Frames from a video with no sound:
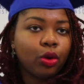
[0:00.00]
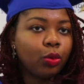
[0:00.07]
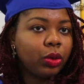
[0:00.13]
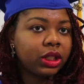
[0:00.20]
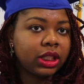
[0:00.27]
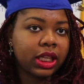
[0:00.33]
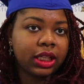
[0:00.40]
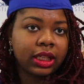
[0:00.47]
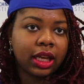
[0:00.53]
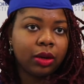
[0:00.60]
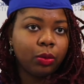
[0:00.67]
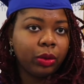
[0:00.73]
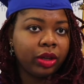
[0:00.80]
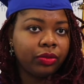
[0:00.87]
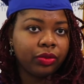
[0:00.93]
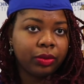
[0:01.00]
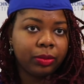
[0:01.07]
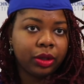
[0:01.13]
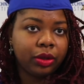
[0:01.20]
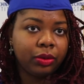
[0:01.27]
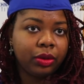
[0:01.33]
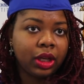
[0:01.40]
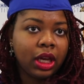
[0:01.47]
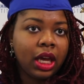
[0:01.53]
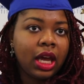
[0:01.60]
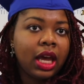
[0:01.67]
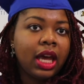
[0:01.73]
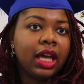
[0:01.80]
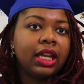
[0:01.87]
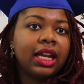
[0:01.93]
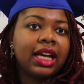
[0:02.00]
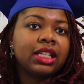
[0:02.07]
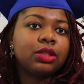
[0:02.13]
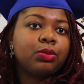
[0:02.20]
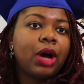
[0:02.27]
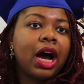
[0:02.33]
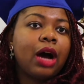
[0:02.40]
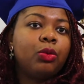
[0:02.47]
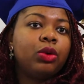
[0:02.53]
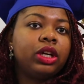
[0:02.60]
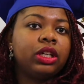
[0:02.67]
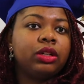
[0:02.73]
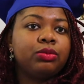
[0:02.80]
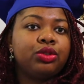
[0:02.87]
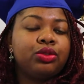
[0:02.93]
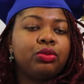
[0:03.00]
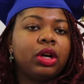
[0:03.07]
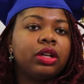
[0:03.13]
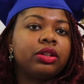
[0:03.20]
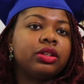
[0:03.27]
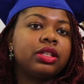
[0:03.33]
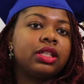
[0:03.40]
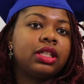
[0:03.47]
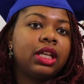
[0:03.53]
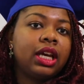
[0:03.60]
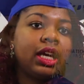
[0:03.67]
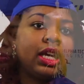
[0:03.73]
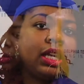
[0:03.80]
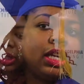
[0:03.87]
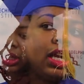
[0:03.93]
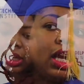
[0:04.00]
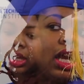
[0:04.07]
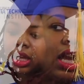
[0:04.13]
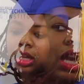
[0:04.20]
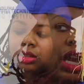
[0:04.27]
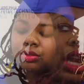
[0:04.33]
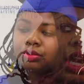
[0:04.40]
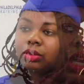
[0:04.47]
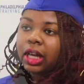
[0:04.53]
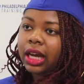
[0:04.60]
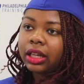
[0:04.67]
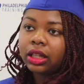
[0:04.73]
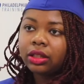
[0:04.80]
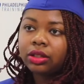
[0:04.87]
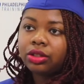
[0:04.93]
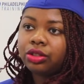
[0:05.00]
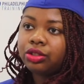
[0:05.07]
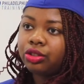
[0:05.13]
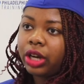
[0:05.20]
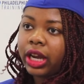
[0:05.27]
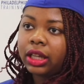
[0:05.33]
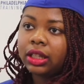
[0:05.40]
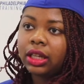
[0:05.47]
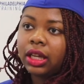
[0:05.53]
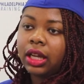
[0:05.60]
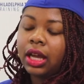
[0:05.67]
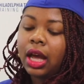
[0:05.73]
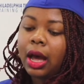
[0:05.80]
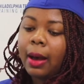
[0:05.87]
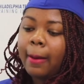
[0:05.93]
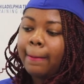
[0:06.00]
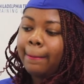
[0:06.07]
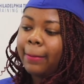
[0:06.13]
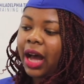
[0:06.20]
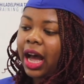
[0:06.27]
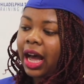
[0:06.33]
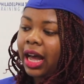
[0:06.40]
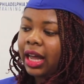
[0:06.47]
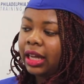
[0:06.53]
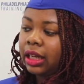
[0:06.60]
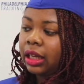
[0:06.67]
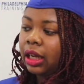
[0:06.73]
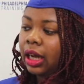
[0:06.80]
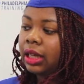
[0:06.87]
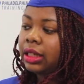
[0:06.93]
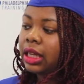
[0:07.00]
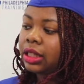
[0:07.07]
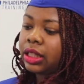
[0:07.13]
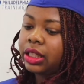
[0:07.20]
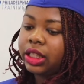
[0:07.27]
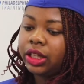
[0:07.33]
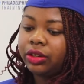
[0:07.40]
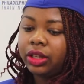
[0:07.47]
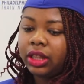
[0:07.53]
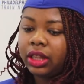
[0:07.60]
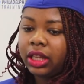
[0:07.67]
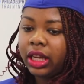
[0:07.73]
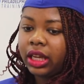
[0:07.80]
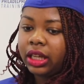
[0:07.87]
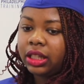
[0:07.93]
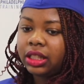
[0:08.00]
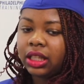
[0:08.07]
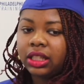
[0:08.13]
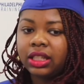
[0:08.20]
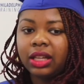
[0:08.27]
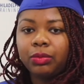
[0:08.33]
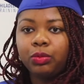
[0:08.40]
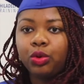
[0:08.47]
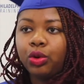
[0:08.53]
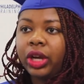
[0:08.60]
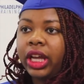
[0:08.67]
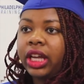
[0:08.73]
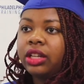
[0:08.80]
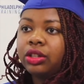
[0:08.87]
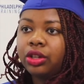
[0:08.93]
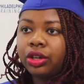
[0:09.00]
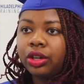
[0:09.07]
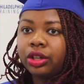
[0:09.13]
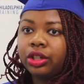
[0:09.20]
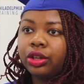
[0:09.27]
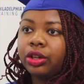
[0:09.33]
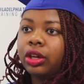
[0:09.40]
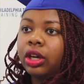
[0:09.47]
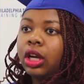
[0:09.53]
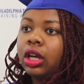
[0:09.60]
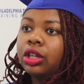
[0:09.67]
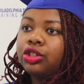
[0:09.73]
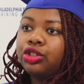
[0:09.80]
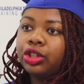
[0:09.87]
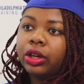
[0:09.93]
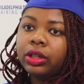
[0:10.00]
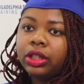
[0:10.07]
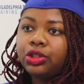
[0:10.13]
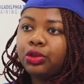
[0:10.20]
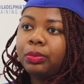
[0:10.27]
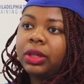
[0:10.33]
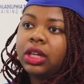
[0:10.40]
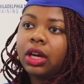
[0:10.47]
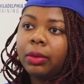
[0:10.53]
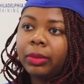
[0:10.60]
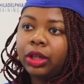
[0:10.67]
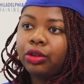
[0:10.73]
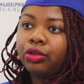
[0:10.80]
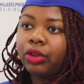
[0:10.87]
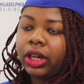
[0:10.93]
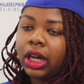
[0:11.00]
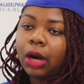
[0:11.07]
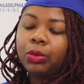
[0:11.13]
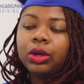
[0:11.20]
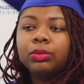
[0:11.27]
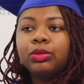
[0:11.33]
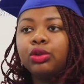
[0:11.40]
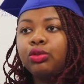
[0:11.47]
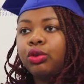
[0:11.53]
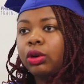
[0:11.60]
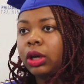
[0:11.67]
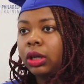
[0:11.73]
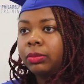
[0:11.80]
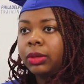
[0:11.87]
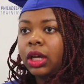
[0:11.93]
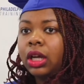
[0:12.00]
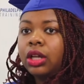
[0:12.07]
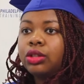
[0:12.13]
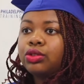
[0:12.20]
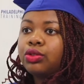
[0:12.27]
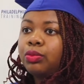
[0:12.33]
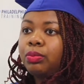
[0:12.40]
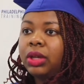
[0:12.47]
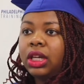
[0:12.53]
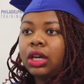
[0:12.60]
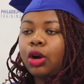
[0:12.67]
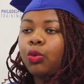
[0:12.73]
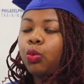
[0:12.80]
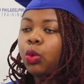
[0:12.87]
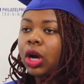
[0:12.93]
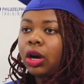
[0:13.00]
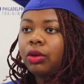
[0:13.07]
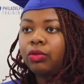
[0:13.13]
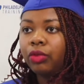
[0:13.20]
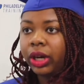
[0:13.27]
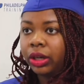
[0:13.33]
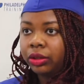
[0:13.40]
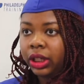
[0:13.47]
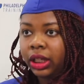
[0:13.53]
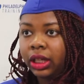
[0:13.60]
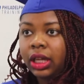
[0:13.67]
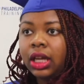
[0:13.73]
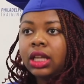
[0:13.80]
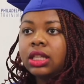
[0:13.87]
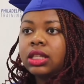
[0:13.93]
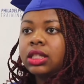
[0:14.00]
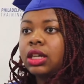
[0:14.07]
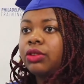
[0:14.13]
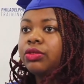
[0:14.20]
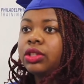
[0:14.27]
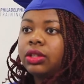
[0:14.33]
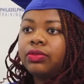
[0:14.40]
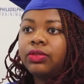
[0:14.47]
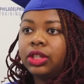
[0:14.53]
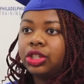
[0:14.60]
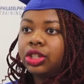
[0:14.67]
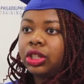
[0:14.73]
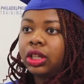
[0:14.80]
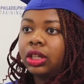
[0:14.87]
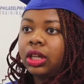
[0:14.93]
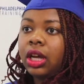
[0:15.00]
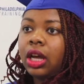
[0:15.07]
one take that away from you. And that's why I want him to understand. Do not get distracted by unnecessary things that will hinder your journey to becoming great. I want him to grow up to be a well-rounded, self-sufficient